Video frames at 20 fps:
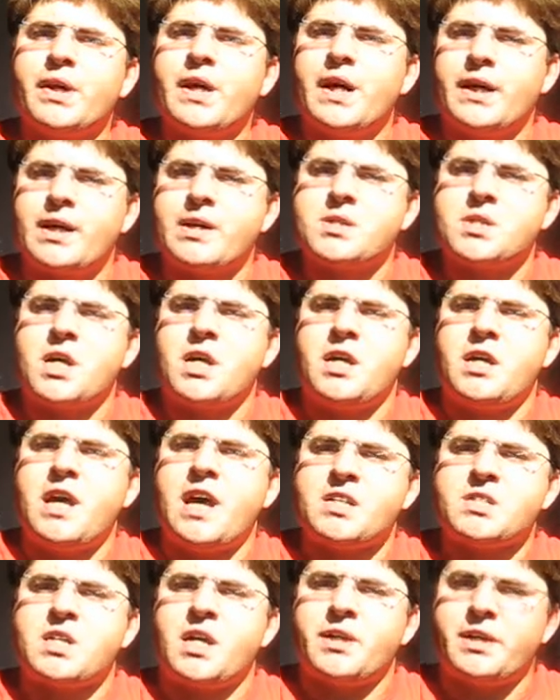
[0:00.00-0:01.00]
And I say,
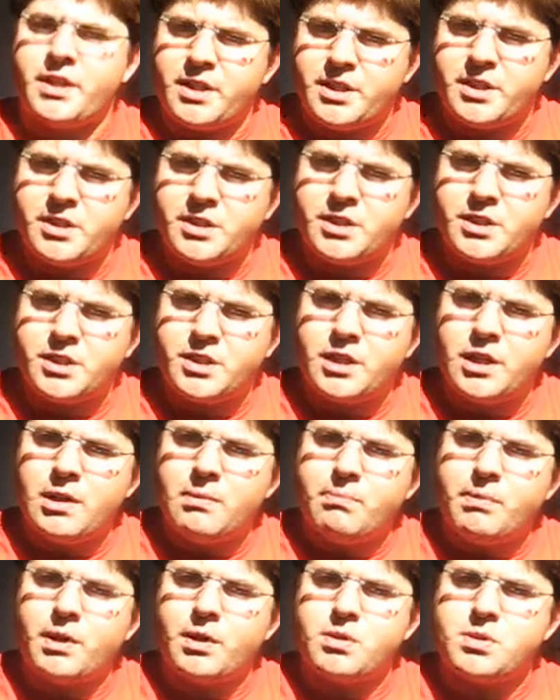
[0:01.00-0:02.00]
yes, I didn't,
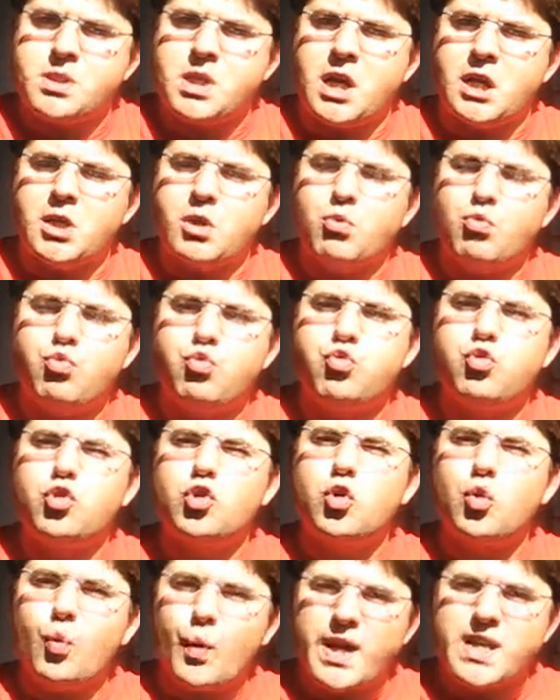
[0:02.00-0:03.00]
because it
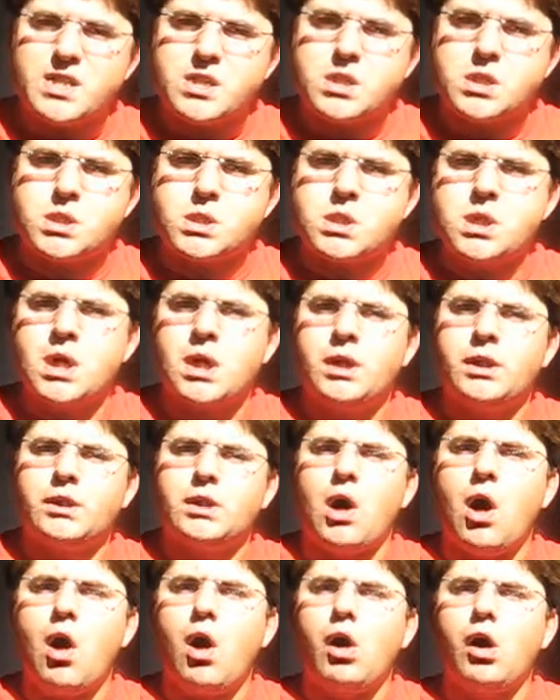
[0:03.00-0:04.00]
ruins
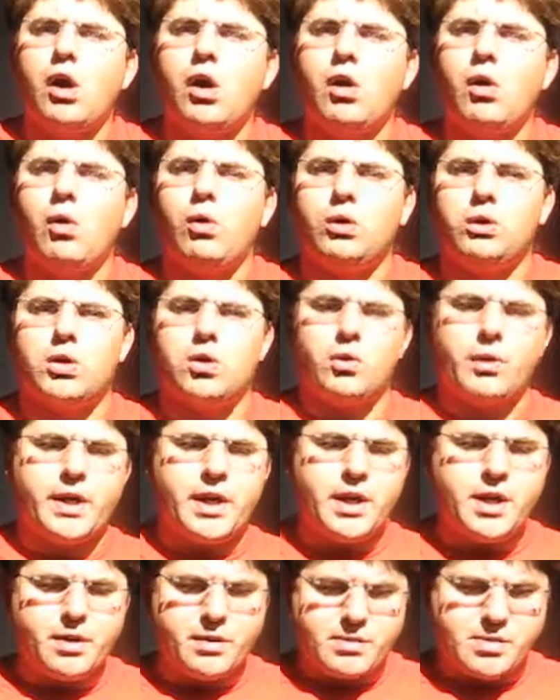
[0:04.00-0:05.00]
whole
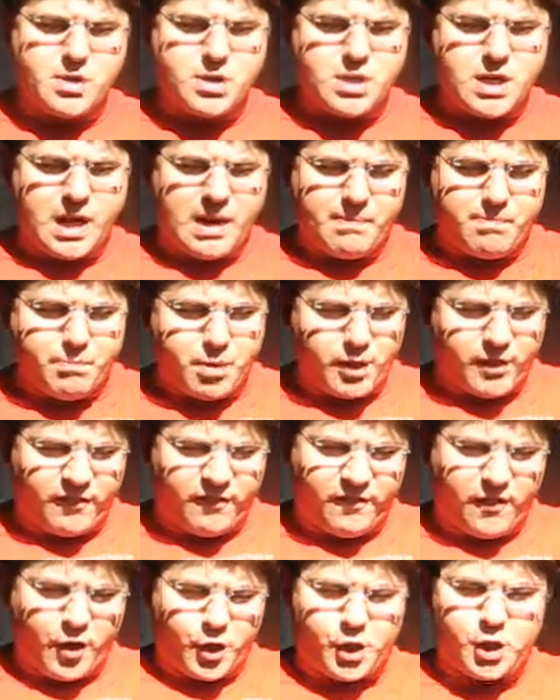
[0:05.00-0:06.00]
coherency and
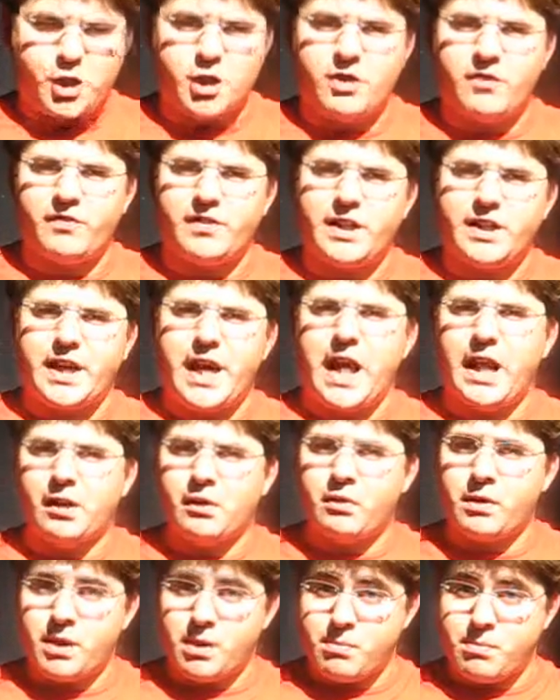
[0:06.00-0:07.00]
perfection of that
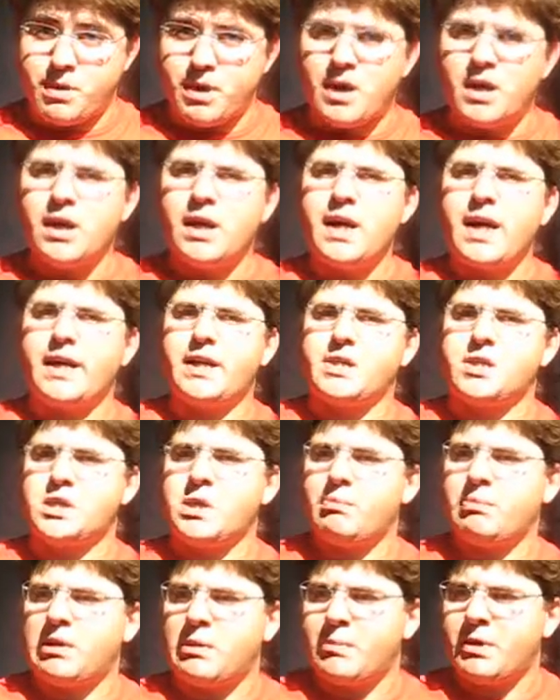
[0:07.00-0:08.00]
algorithm and its
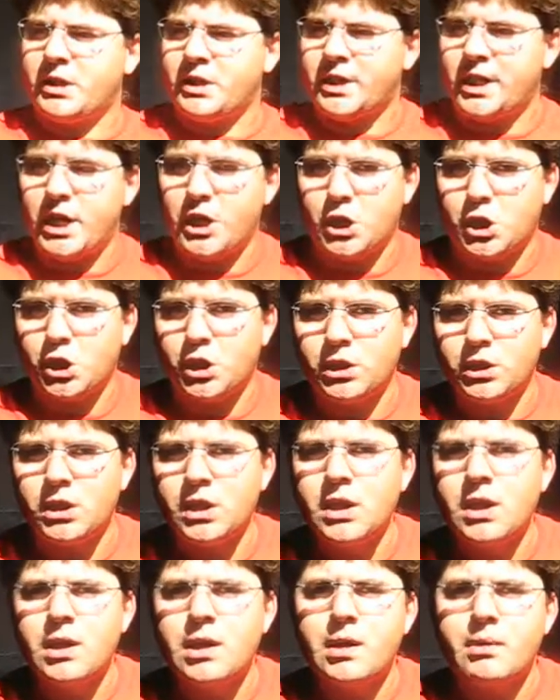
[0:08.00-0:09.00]
implementation,
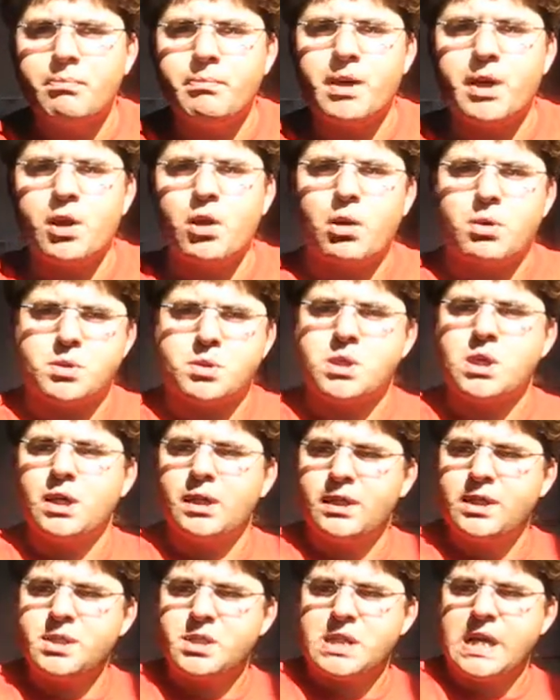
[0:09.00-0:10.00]
because
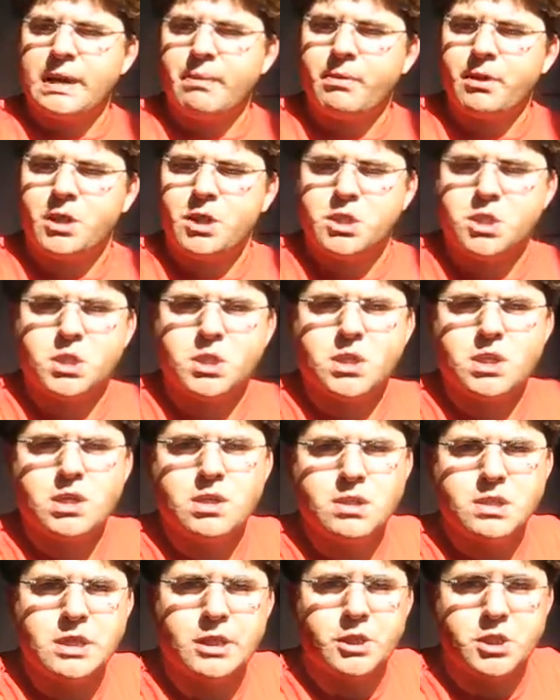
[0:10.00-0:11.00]
these languages,
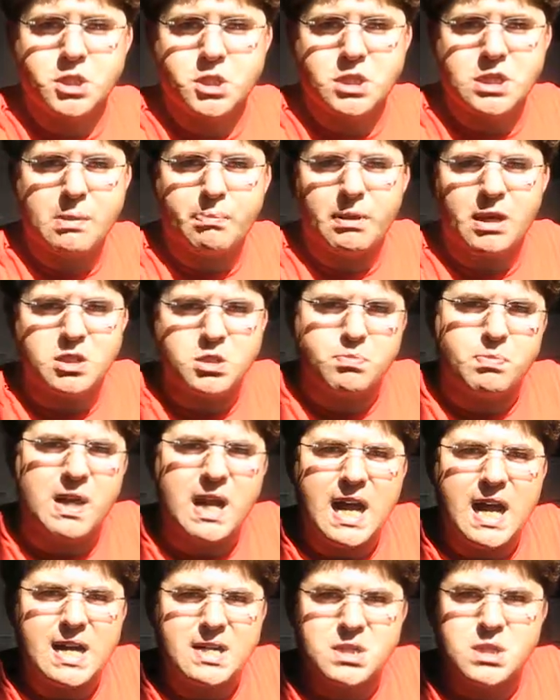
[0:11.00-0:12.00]
such as C plus
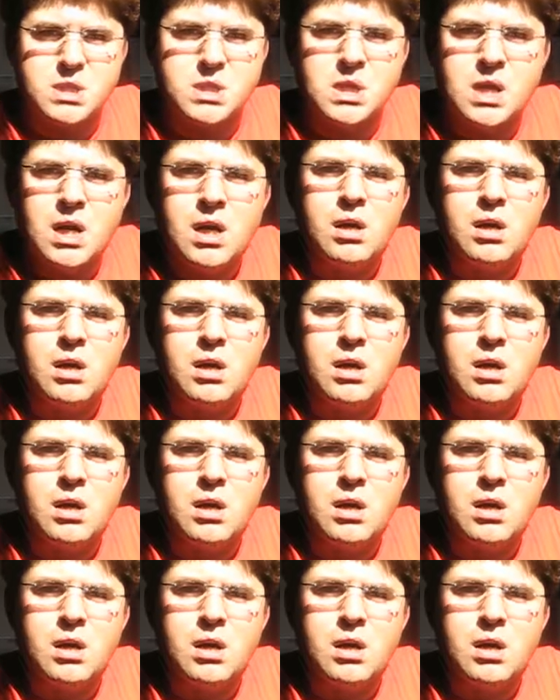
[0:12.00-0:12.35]
plus